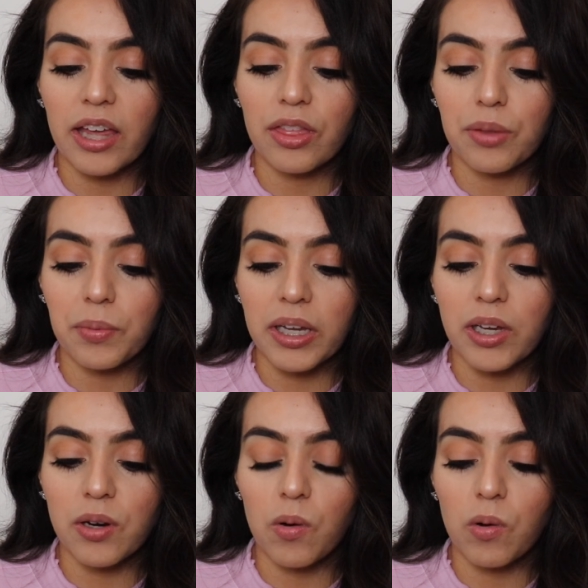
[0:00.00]
a three
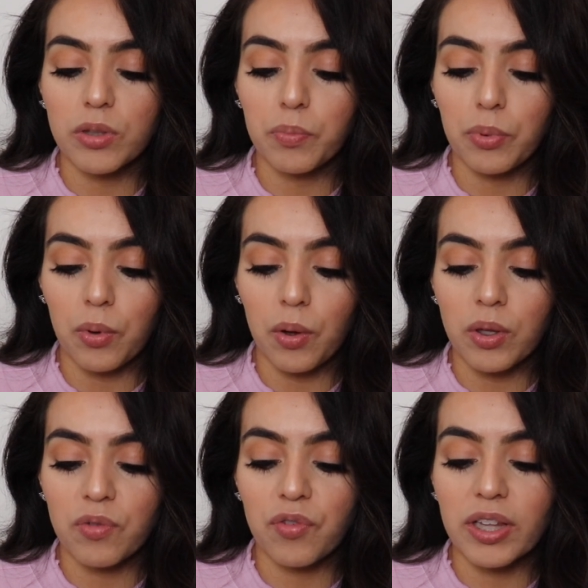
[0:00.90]
year old
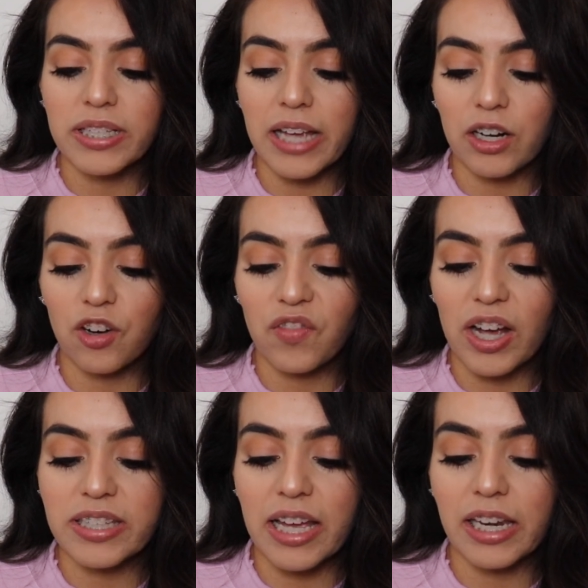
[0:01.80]
bull for the
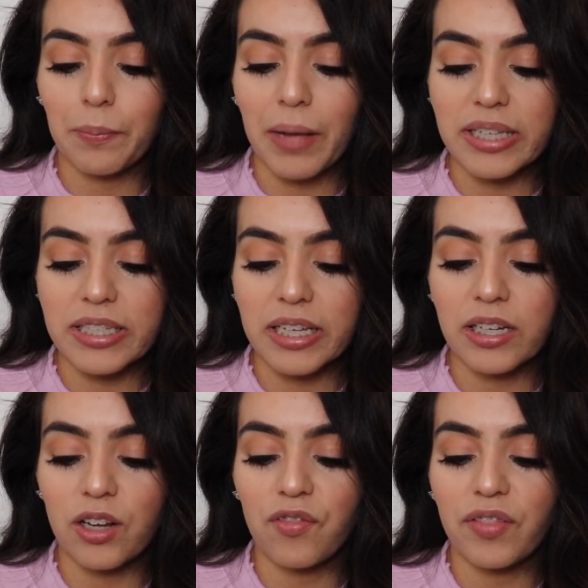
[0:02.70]
sacrifice and a
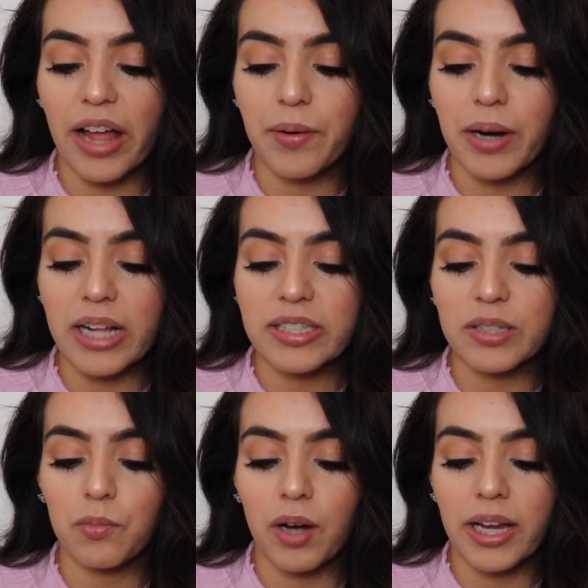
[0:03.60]
basket of flour and
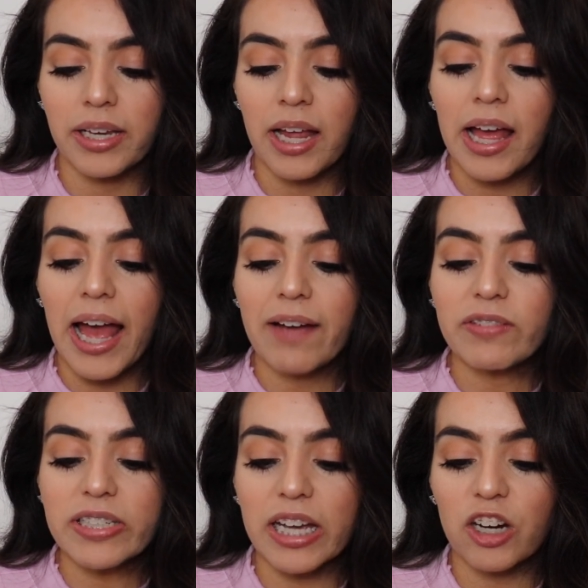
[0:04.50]
some wine.
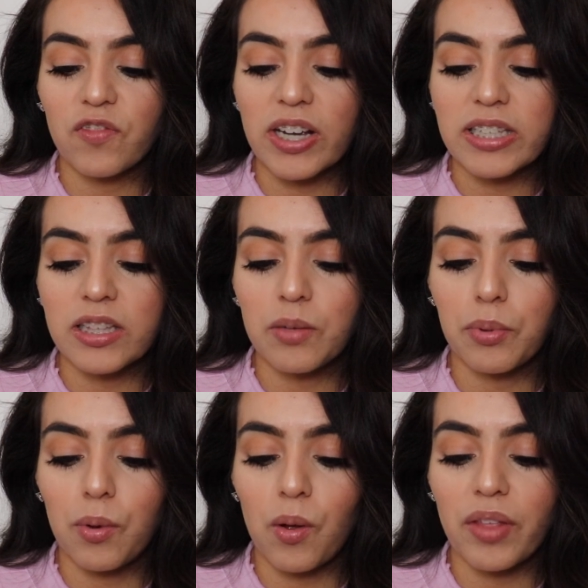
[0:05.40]
After sacrificing the
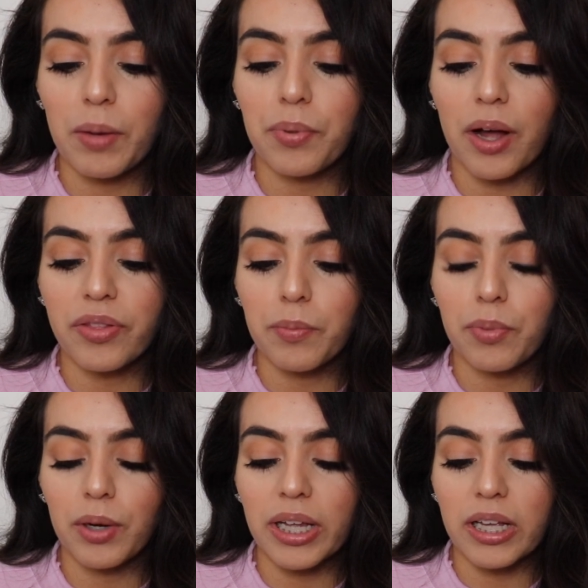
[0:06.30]
bull, they brought the
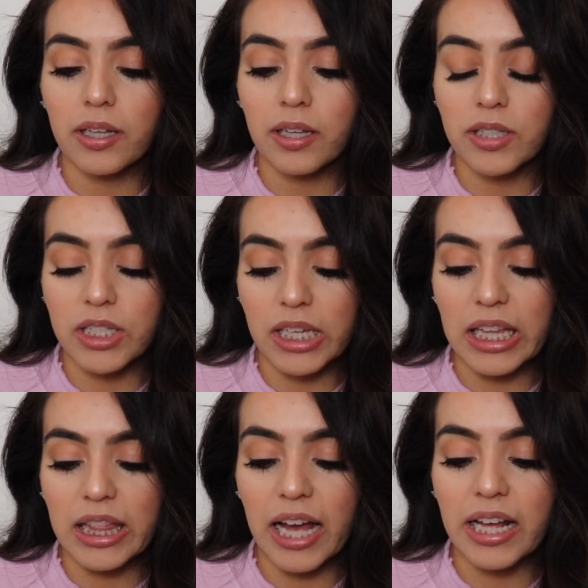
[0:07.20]
boy to
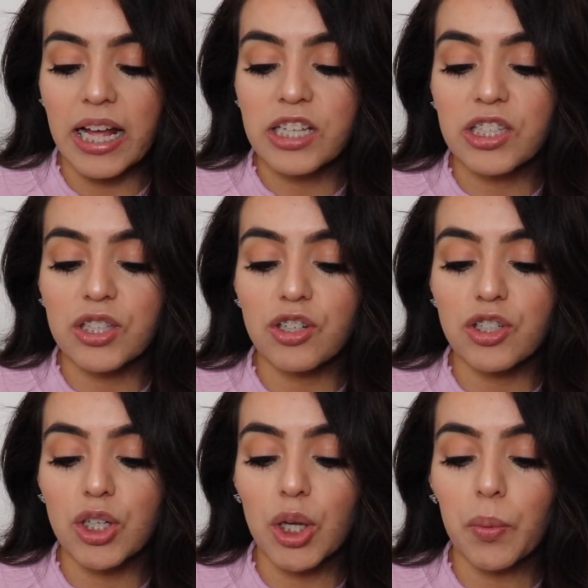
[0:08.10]
Eli, Sir,
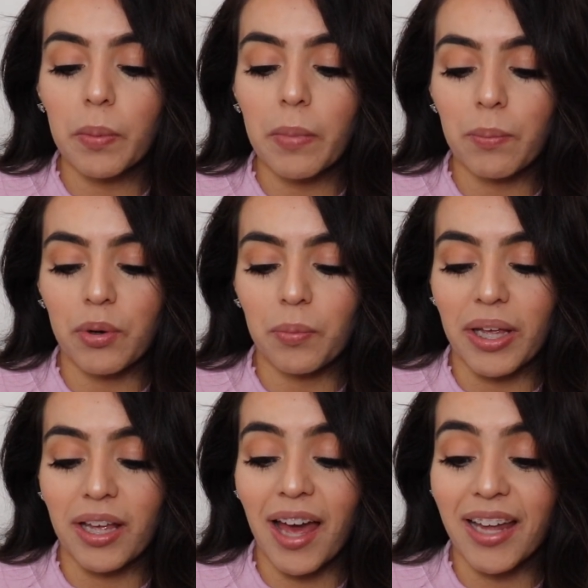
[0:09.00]
do you remember
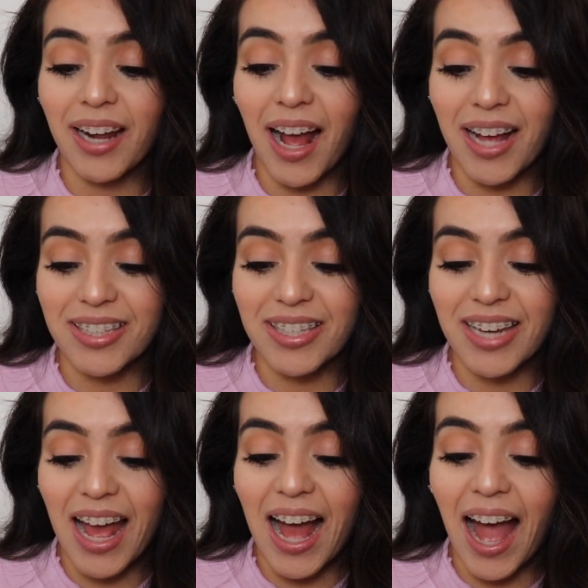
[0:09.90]
me? Hannah
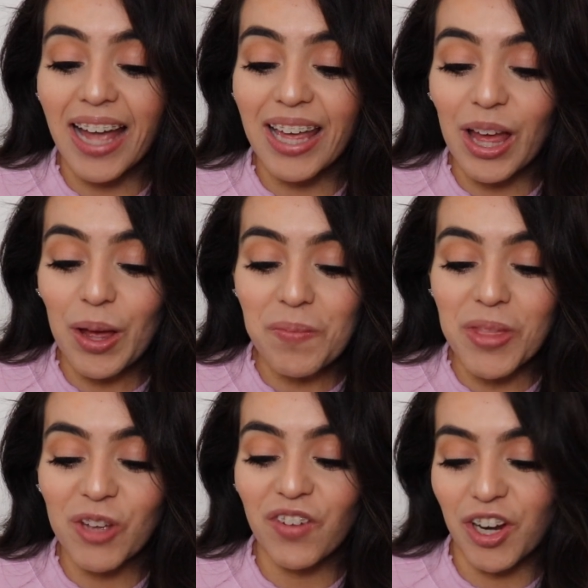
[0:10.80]
asked. I am
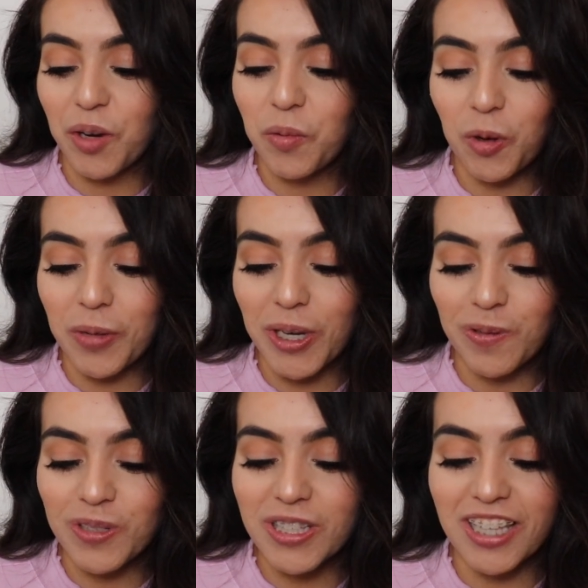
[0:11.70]
the very woman
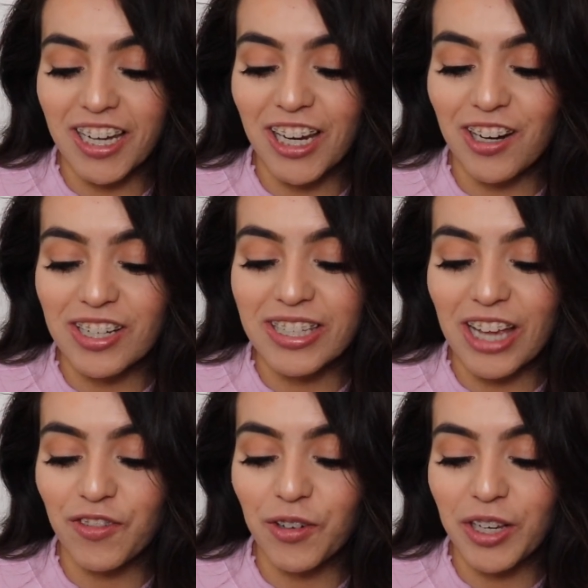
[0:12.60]
who stood here
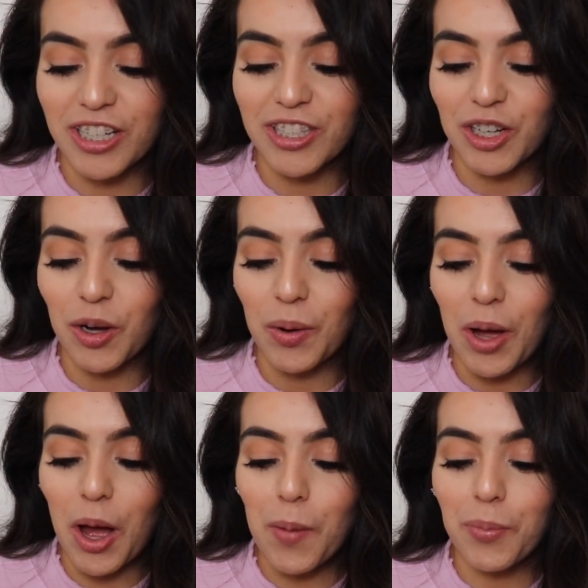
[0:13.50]
several years ago
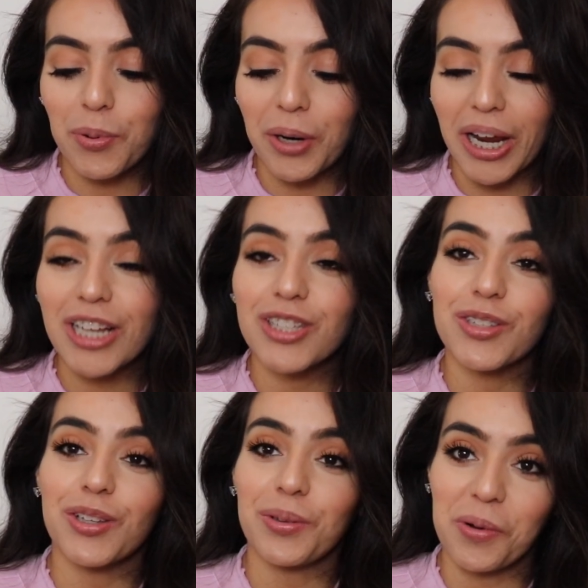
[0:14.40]
praying
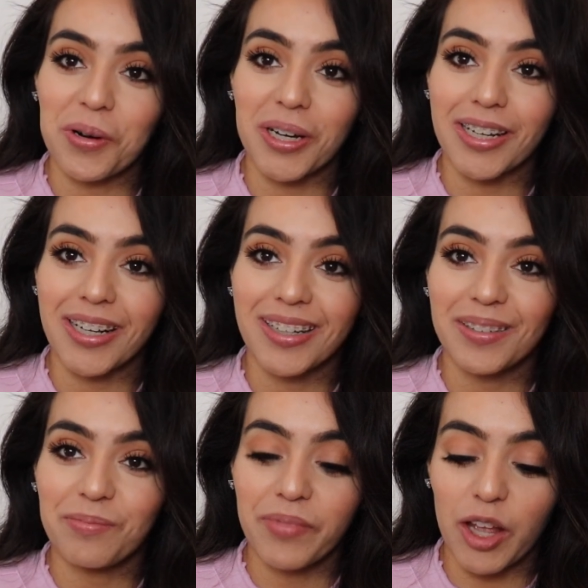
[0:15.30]
to the Lord.
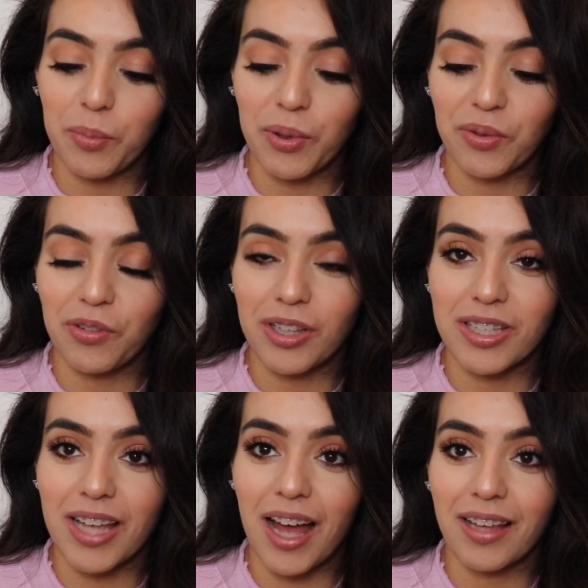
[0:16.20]
How beautiful
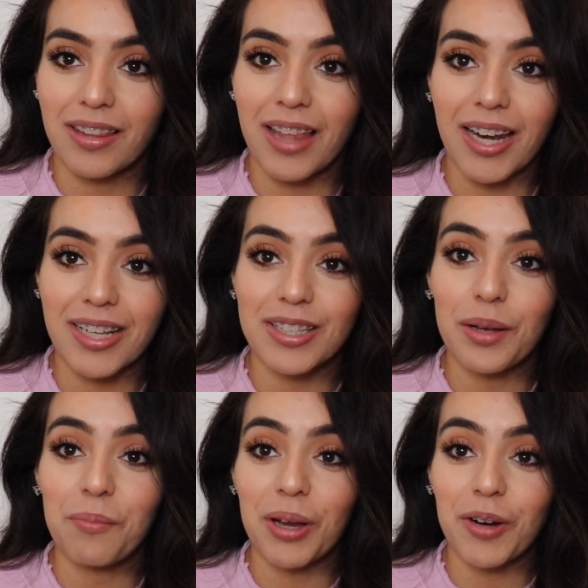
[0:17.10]
is that? That is
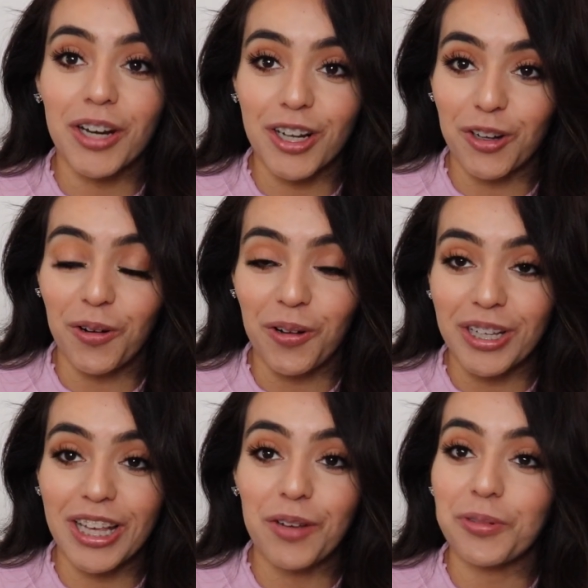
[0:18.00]
a miracle.
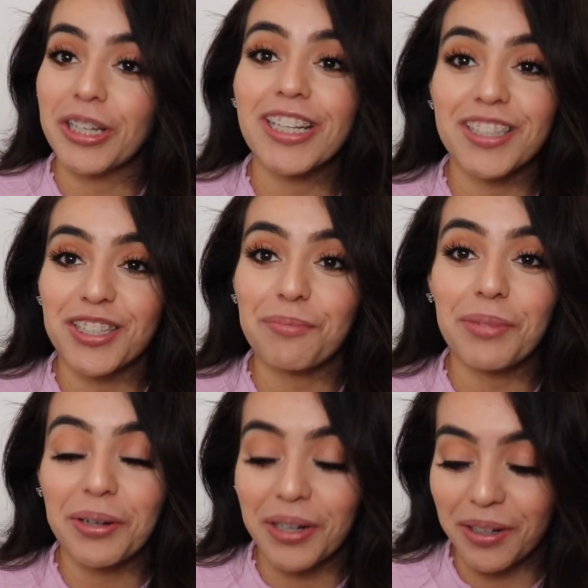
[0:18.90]
He witnessed a
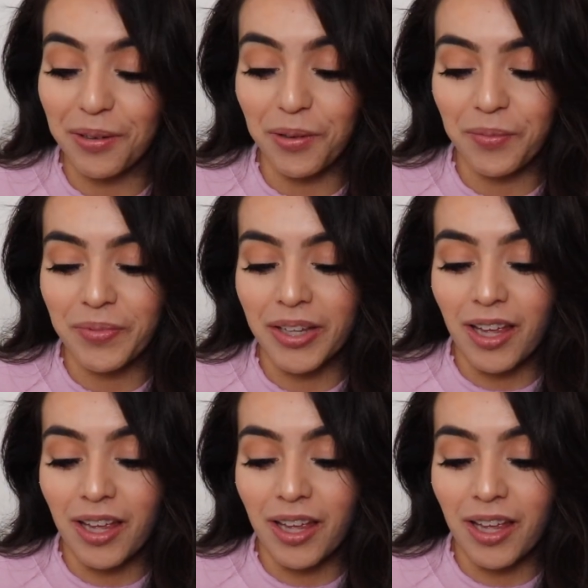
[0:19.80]
miracle.